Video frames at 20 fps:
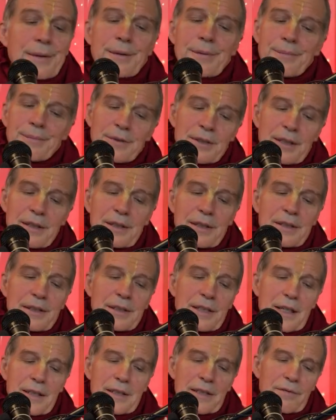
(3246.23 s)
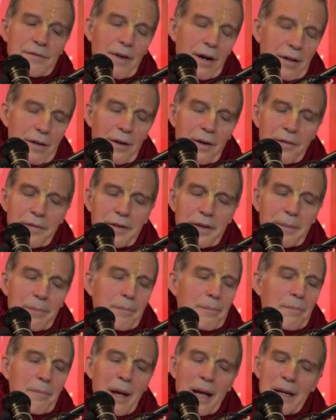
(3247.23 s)
This is just one of the
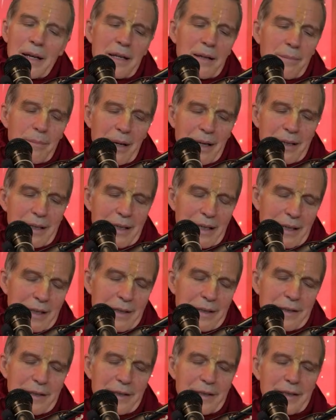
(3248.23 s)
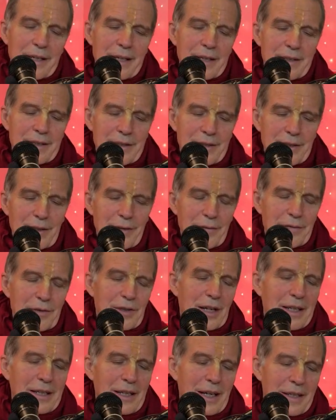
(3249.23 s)
many, many incidents of
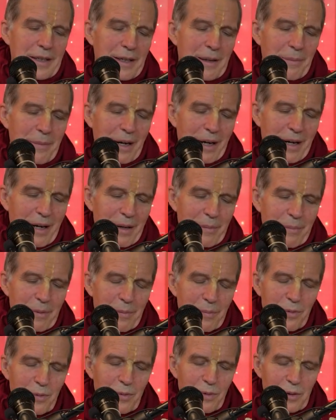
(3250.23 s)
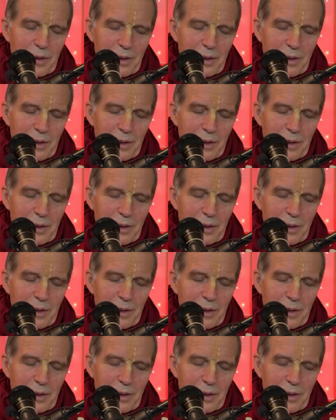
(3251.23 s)
Chaitanya Mahaprabhu.